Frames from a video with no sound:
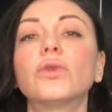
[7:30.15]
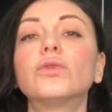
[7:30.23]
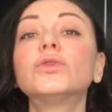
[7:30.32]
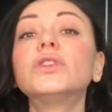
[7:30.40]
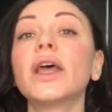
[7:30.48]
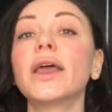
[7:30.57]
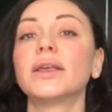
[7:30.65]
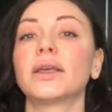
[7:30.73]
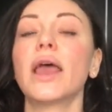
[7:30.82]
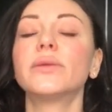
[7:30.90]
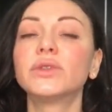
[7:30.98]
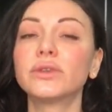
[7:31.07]
who say
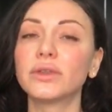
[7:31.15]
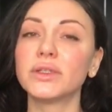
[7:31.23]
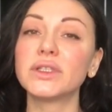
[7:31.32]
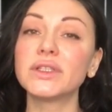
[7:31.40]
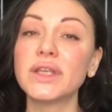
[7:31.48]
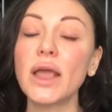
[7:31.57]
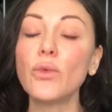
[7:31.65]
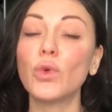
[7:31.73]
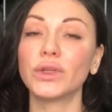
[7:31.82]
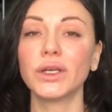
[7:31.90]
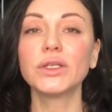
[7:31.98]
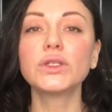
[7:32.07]
absolutely the same
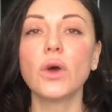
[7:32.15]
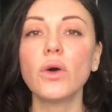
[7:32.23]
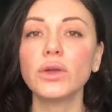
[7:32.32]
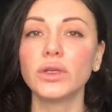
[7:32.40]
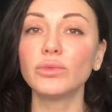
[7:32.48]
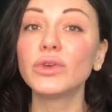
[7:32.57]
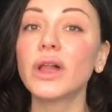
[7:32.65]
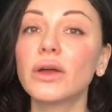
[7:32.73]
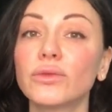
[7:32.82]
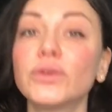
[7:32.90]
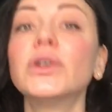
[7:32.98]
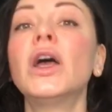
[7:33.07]
what I saw in
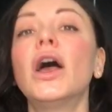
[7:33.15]
Belarus.